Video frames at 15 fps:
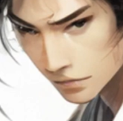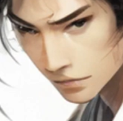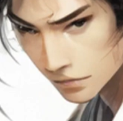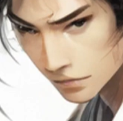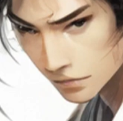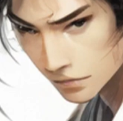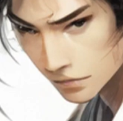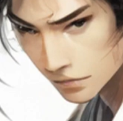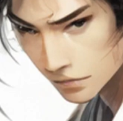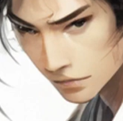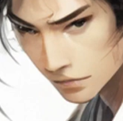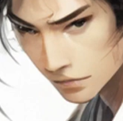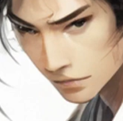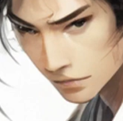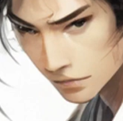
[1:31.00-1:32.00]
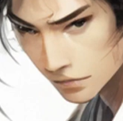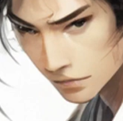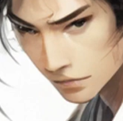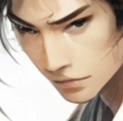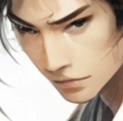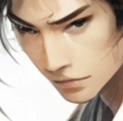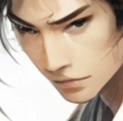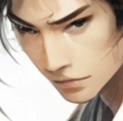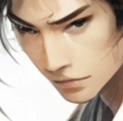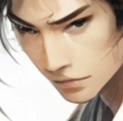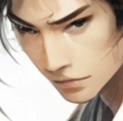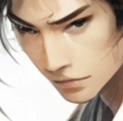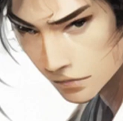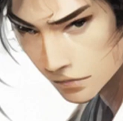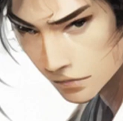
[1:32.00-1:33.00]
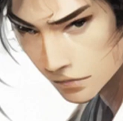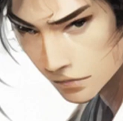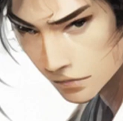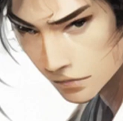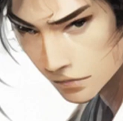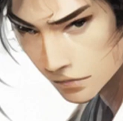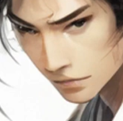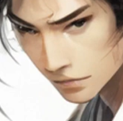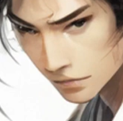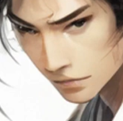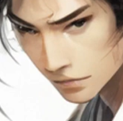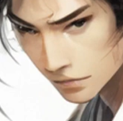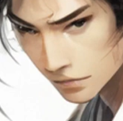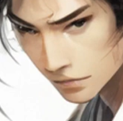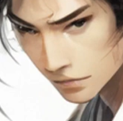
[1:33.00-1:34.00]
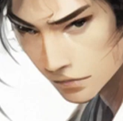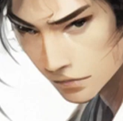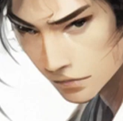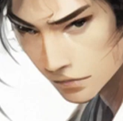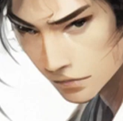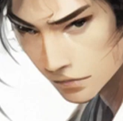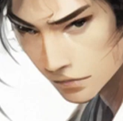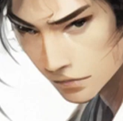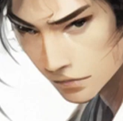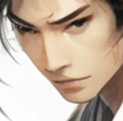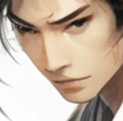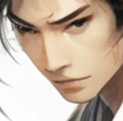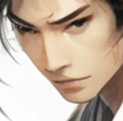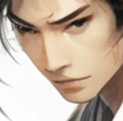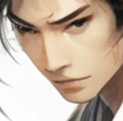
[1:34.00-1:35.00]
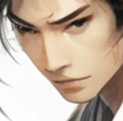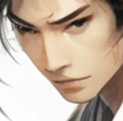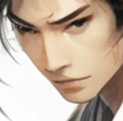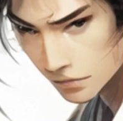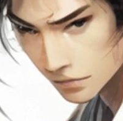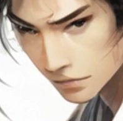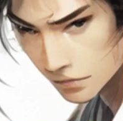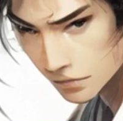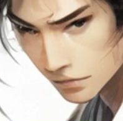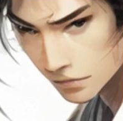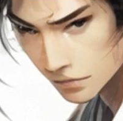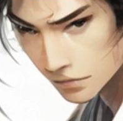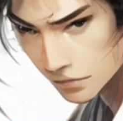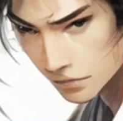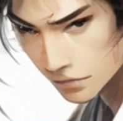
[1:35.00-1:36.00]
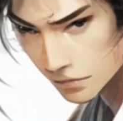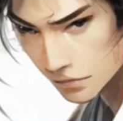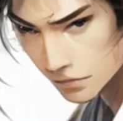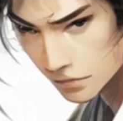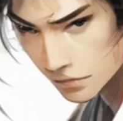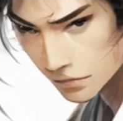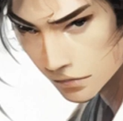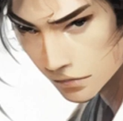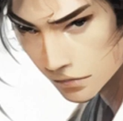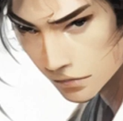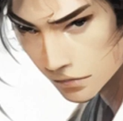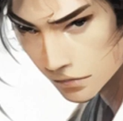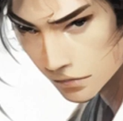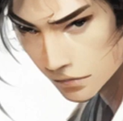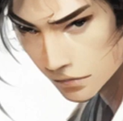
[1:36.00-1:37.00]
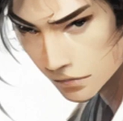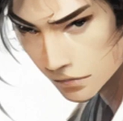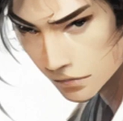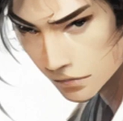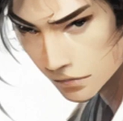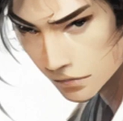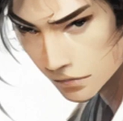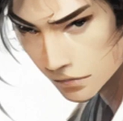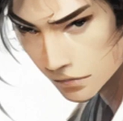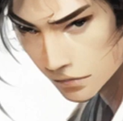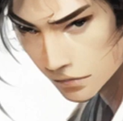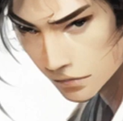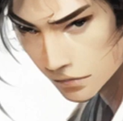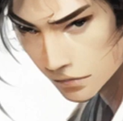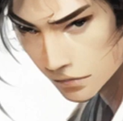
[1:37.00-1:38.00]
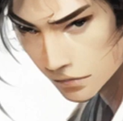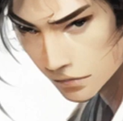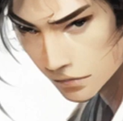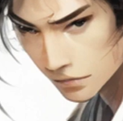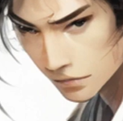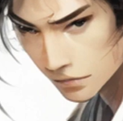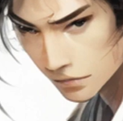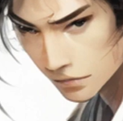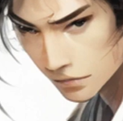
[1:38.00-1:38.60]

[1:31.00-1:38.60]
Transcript: The face doesn't move, so there is nothing to read.